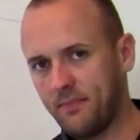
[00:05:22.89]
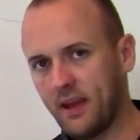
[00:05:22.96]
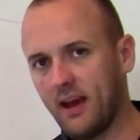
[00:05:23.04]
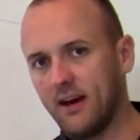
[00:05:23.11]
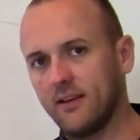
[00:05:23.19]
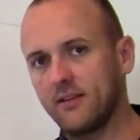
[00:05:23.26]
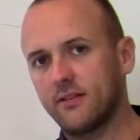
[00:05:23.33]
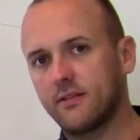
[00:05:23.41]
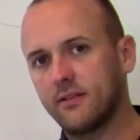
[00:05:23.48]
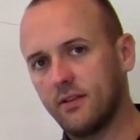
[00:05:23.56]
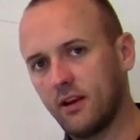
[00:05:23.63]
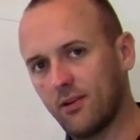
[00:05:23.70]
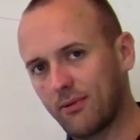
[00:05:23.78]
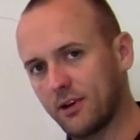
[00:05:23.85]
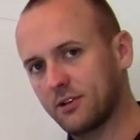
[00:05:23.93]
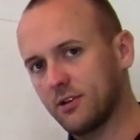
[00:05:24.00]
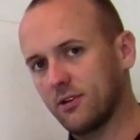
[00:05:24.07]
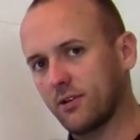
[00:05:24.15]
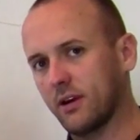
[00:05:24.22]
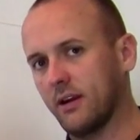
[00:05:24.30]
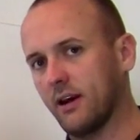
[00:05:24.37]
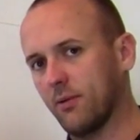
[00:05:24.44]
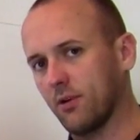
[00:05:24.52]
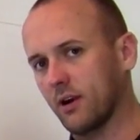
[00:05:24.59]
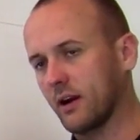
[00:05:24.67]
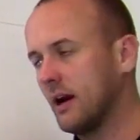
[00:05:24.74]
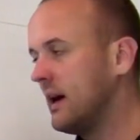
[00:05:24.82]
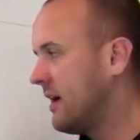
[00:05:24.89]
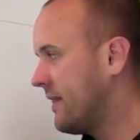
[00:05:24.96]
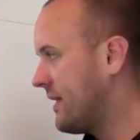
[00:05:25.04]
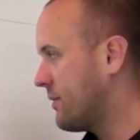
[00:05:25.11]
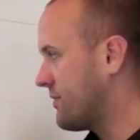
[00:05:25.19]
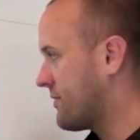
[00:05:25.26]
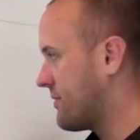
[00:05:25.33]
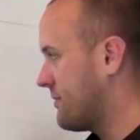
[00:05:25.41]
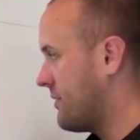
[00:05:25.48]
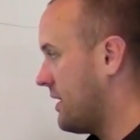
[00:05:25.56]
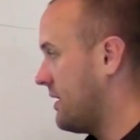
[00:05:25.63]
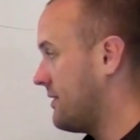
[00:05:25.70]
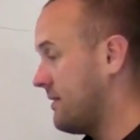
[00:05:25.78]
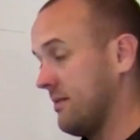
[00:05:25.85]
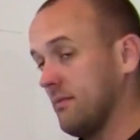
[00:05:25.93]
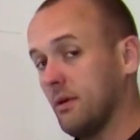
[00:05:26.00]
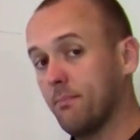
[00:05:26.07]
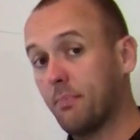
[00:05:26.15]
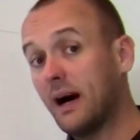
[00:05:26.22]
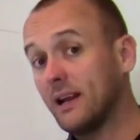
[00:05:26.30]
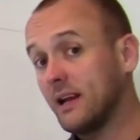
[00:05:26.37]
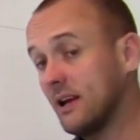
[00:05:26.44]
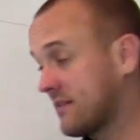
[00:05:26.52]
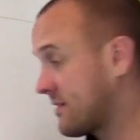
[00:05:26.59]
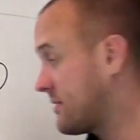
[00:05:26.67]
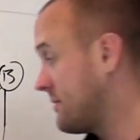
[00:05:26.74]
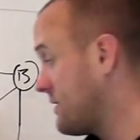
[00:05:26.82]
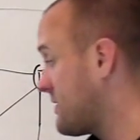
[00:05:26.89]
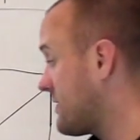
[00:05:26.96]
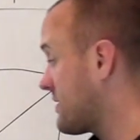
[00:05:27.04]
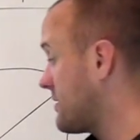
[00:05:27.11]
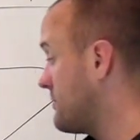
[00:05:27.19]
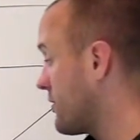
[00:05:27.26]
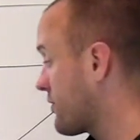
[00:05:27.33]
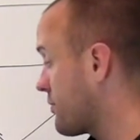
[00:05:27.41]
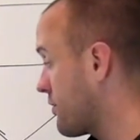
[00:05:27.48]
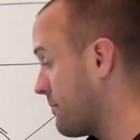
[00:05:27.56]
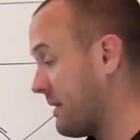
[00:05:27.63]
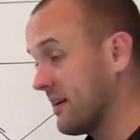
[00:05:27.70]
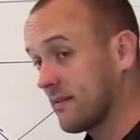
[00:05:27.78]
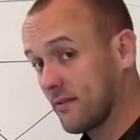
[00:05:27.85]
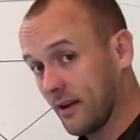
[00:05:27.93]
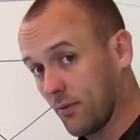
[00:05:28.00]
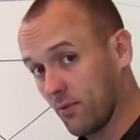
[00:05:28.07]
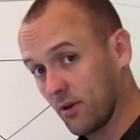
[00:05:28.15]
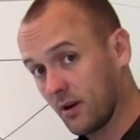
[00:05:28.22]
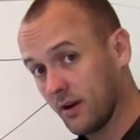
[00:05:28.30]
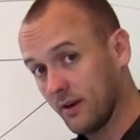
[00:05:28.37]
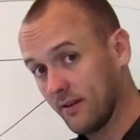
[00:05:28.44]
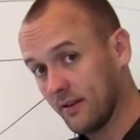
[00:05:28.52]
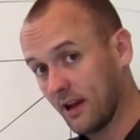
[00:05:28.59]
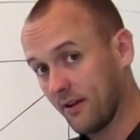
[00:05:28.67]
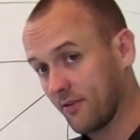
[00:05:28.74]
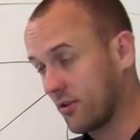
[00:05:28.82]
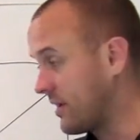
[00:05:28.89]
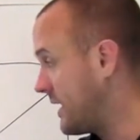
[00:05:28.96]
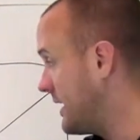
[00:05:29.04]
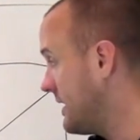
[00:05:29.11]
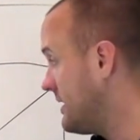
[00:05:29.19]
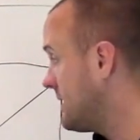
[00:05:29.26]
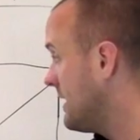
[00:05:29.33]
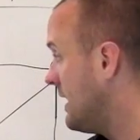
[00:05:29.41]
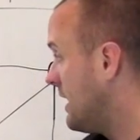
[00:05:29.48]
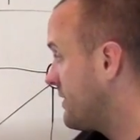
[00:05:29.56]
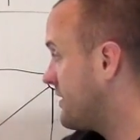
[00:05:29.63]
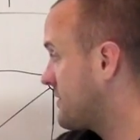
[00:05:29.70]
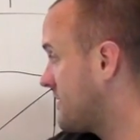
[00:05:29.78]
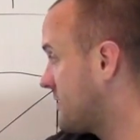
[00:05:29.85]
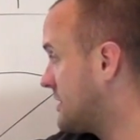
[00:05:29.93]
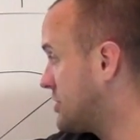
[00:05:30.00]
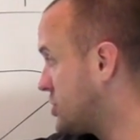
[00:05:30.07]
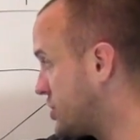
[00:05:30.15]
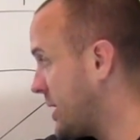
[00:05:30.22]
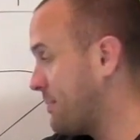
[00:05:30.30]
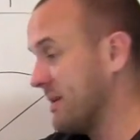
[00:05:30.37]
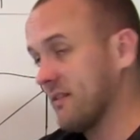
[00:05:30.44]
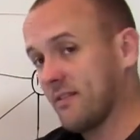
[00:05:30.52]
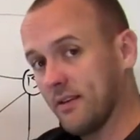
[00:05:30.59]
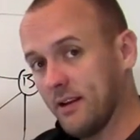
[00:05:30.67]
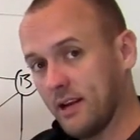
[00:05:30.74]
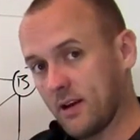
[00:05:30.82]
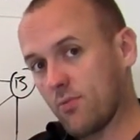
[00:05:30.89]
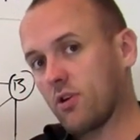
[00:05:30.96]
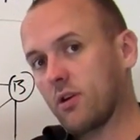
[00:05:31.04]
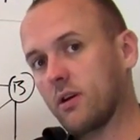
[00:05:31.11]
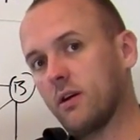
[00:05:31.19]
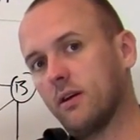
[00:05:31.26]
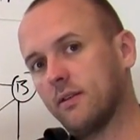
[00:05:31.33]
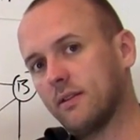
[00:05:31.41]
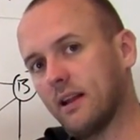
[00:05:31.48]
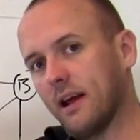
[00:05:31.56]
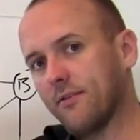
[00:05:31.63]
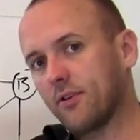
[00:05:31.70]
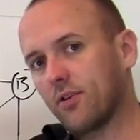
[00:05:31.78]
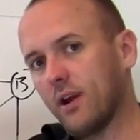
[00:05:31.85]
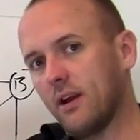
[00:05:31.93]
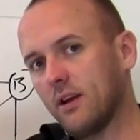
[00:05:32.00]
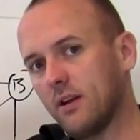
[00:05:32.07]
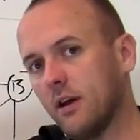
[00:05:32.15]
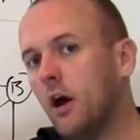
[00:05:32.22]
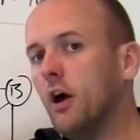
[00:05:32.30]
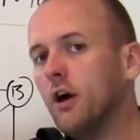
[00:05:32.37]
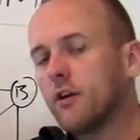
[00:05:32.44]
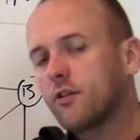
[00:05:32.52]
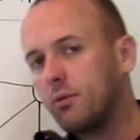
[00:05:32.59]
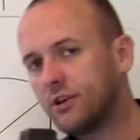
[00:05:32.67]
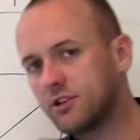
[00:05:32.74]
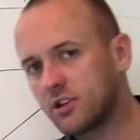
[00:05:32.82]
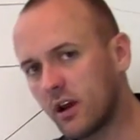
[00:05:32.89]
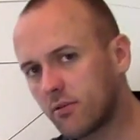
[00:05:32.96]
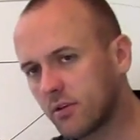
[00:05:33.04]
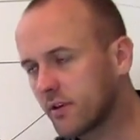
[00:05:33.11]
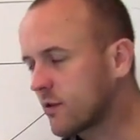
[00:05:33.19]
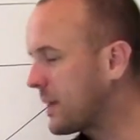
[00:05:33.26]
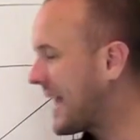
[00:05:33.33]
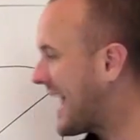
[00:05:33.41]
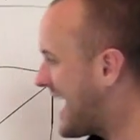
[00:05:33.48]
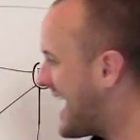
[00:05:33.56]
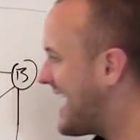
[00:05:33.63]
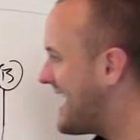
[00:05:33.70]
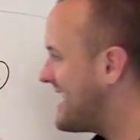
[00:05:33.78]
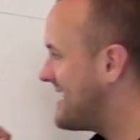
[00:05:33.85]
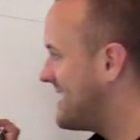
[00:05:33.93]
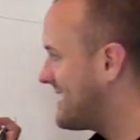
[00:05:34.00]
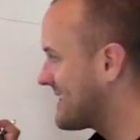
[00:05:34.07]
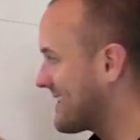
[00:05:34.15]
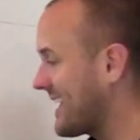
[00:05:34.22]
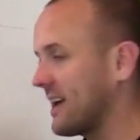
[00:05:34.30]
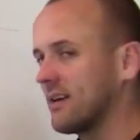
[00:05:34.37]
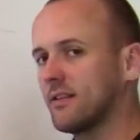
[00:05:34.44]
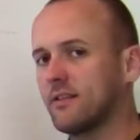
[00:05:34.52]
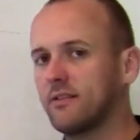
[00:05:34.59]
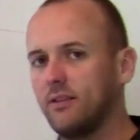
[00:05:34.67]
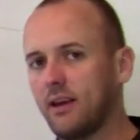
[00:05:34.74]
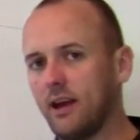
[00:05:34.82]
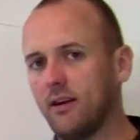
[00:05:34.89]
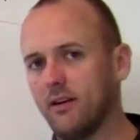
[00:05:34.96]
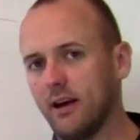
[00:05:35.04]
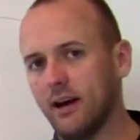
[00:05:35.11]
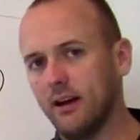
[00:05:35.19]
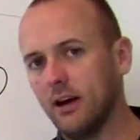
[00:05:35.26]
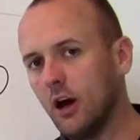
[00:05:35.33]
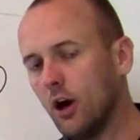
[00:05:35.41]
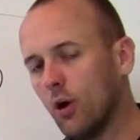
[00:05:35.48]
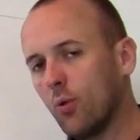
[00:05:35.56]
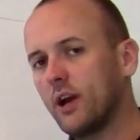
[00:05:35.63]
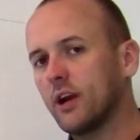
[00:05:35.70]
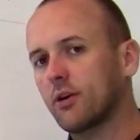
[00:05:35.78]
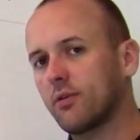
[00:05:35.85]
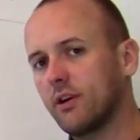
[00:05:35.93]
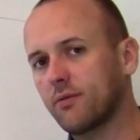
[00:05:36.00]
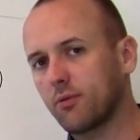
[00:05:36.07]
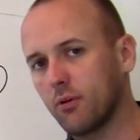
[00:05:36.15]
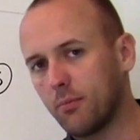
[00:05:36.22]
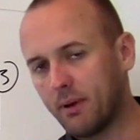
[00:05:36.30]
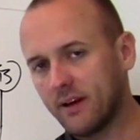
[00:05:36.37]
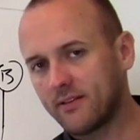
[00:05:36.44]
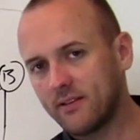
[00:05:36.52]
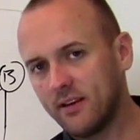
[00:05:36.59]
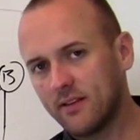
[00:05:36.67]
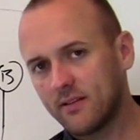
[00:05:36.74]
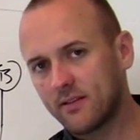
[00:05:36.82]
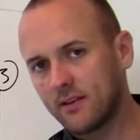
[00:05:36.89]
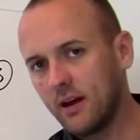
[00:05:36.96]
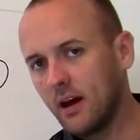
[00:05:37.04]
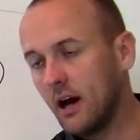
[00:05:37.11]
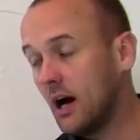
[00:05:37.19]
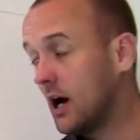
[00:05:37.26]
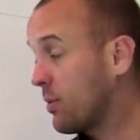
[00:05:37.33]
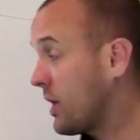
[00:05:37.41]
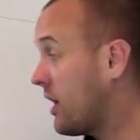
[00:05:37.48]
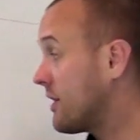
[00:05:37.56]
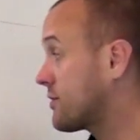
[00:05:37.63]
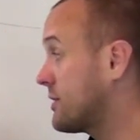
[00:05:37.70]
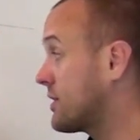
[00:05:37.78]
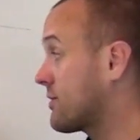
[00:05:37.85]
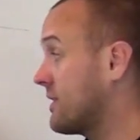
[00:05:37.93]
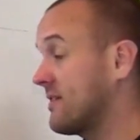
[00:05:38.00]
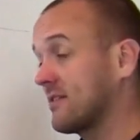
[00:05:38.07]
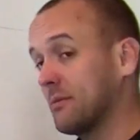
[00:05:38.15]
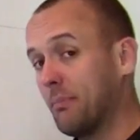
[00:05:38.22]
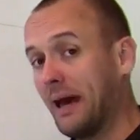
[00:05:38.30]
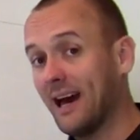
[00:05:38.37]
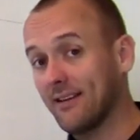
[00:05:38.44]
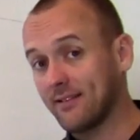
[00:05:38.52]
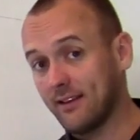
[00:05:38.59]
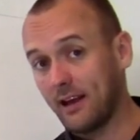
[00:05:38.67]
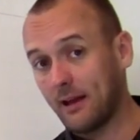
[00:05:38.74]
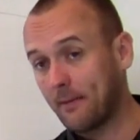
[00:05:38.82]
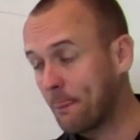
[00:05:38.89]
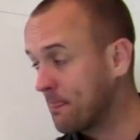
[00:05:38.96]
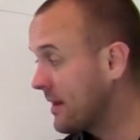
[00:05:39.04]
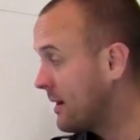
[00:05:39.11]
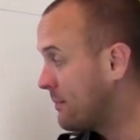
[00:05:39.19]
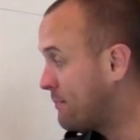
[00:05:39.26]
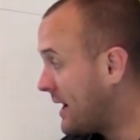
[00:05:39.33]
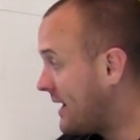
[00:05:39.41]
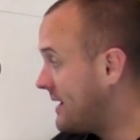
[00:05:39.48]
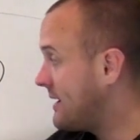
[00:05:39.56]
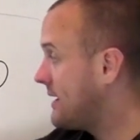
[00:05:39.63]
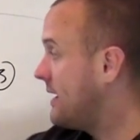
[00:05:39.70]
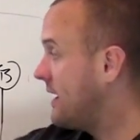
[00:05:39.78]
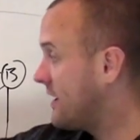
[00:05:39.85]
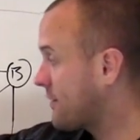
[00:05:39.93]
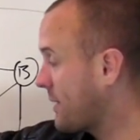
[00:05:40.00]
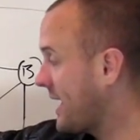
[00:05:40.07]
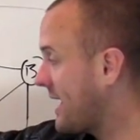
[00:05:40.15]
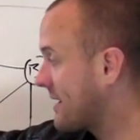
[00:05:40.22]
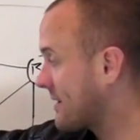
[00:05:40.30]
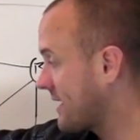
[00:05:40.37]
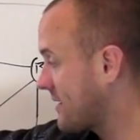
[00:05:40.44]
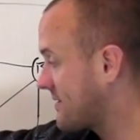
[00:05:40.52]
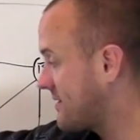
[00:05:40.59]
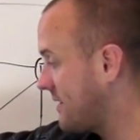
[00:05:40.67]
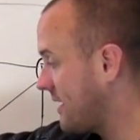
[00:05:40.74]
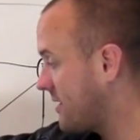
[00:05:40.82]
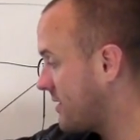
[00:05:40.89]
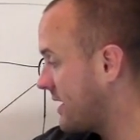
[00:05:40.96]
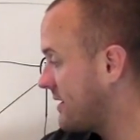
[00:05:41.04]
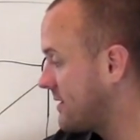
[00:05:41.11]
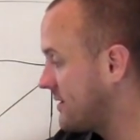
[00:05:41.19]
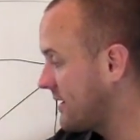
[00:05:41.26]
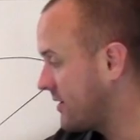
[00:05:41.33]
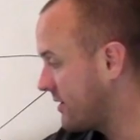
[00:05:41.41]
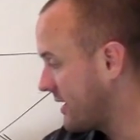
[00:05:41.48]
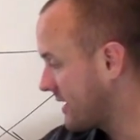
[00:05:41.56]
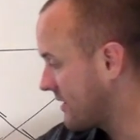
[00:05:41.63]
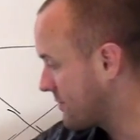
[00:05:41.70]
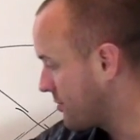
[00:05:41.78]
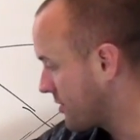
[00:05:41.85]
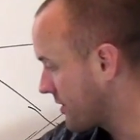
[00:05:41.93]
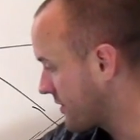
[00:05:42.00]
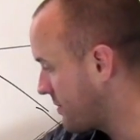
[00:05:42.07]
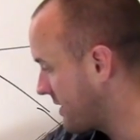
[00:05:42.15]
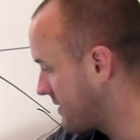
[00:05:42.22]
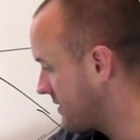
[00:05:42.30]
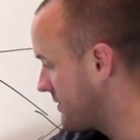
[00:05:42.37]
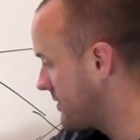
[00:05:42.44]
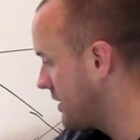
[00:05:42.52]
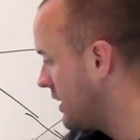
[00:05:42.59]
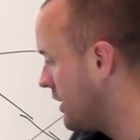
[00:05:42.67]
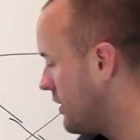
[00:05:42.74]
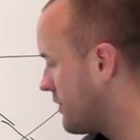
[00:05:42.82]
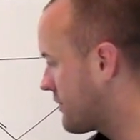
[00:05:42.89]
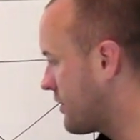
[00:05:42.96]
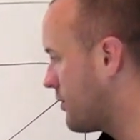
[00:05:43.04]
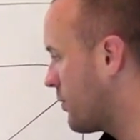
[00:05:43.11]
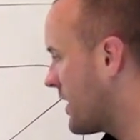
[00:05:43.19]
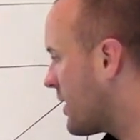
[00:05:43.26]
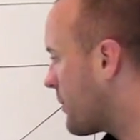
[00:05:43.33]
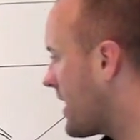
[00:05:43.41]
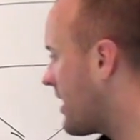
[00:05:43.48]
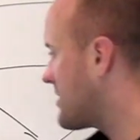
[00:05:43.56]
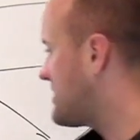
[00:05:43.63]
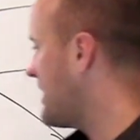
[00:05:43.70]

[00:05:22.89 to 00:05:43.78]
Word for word: as the original network that was, uh, but it's the, this is the most robust network that I've created. This is the cheapest network that I've created. So in general, as we add links to the internet, we increase robustness, uh, we also increase capacity. But as we add links to the internet, the internet gets more expensive. So where we are